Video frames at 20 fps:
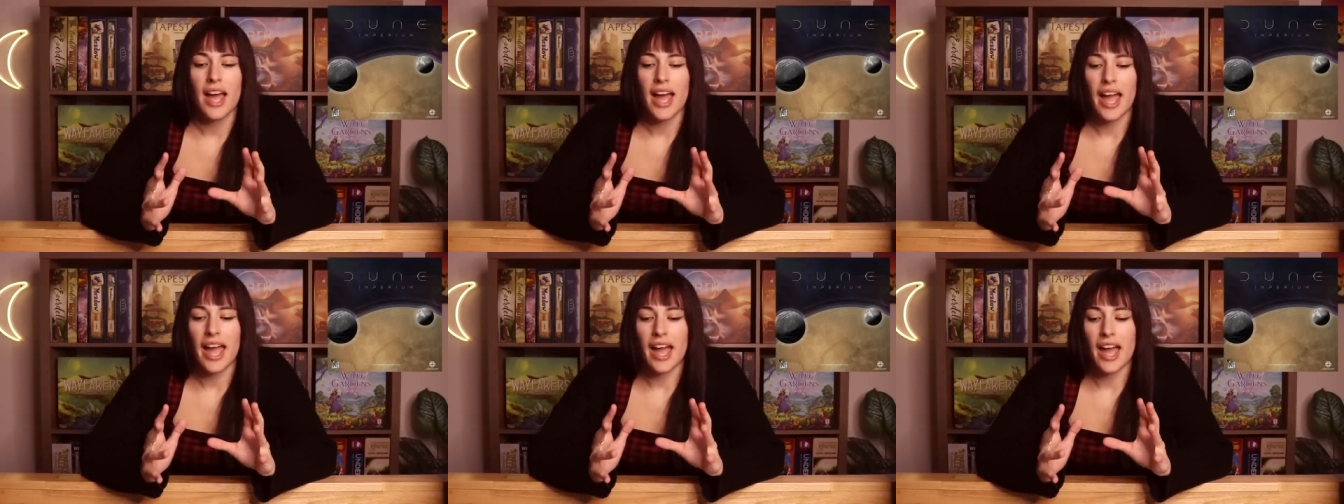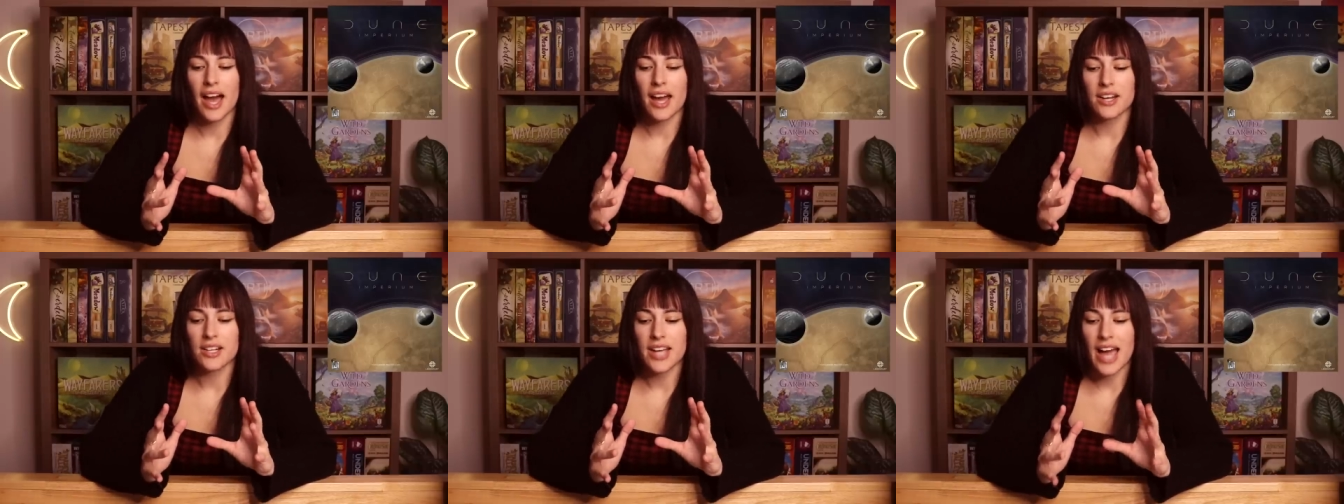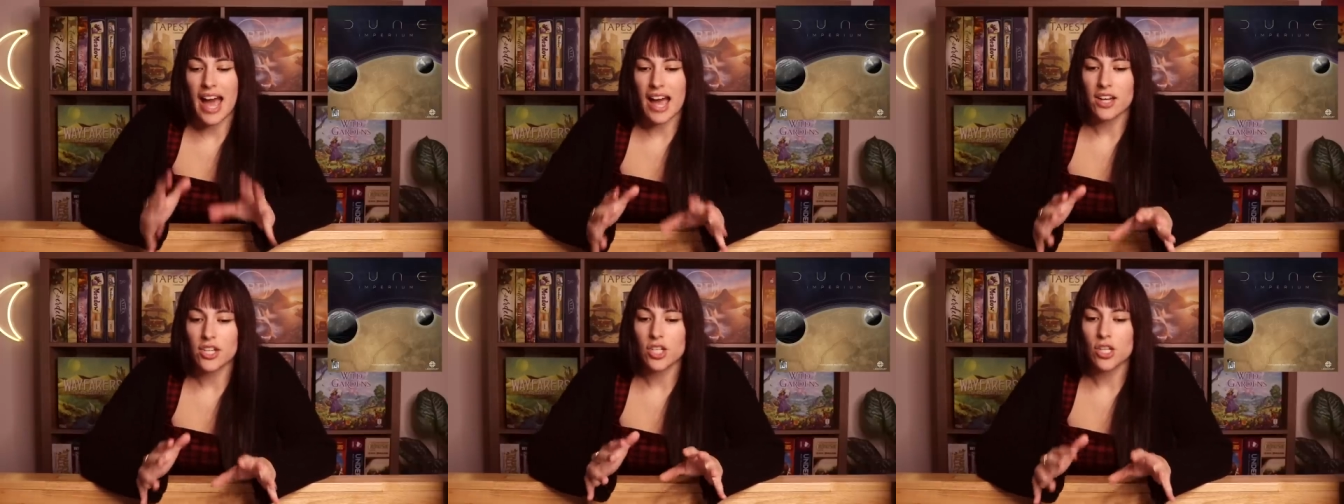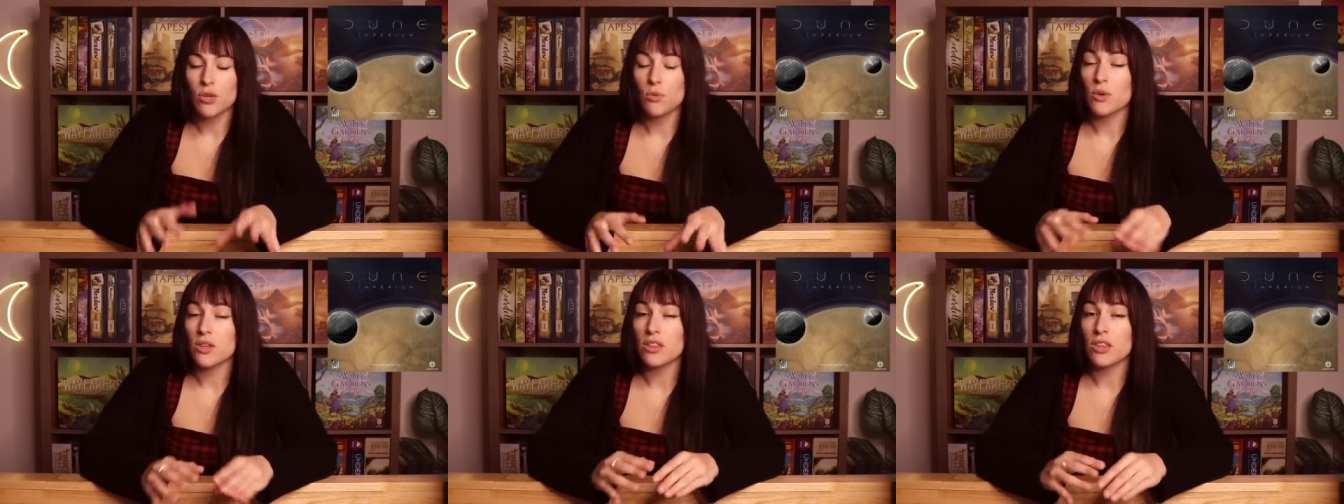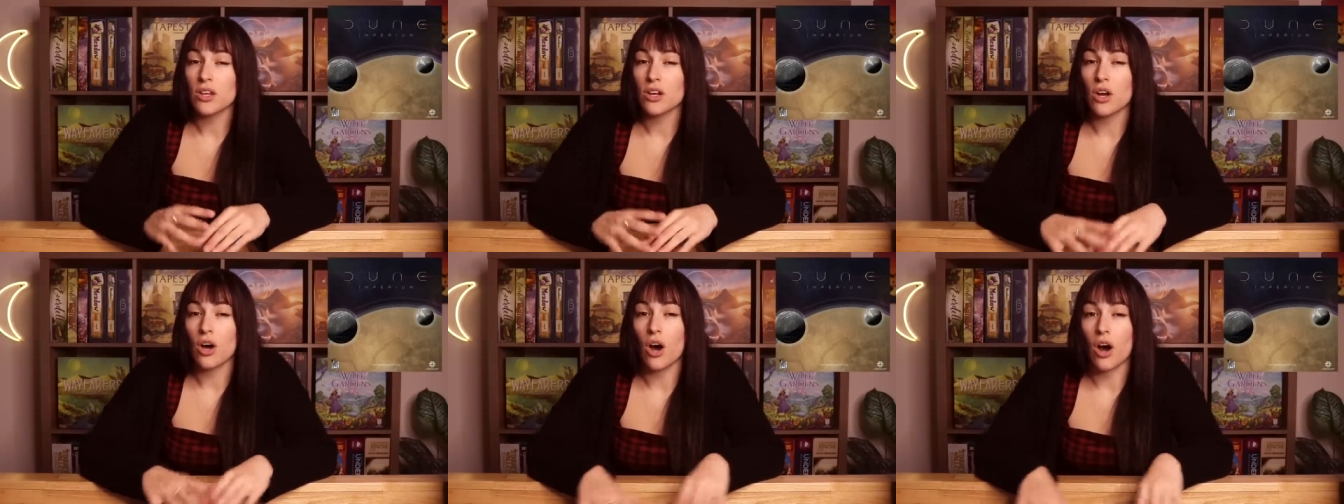And actually with
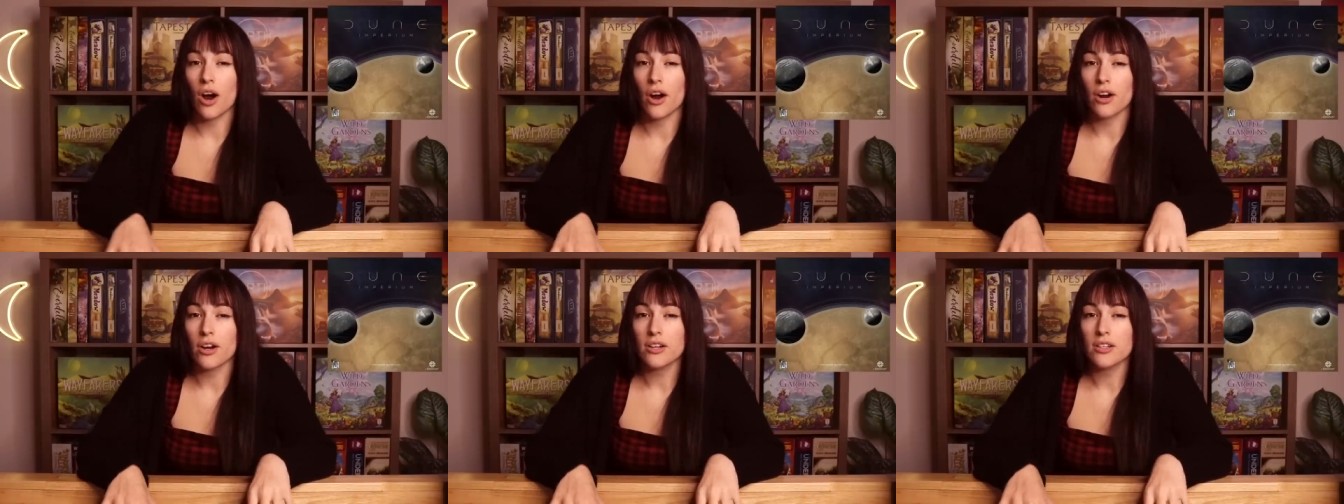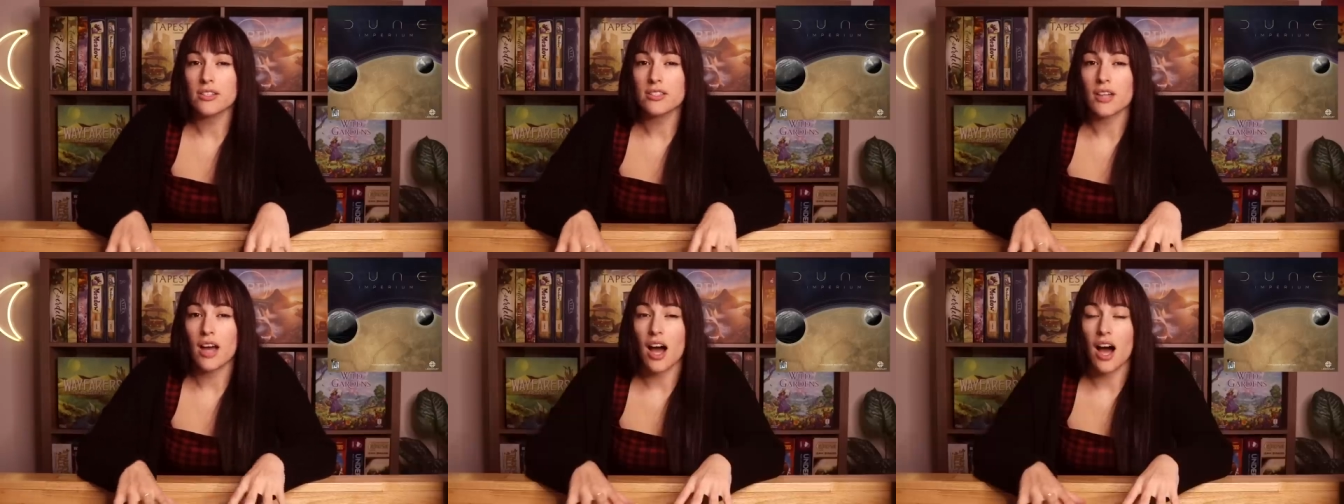the cards,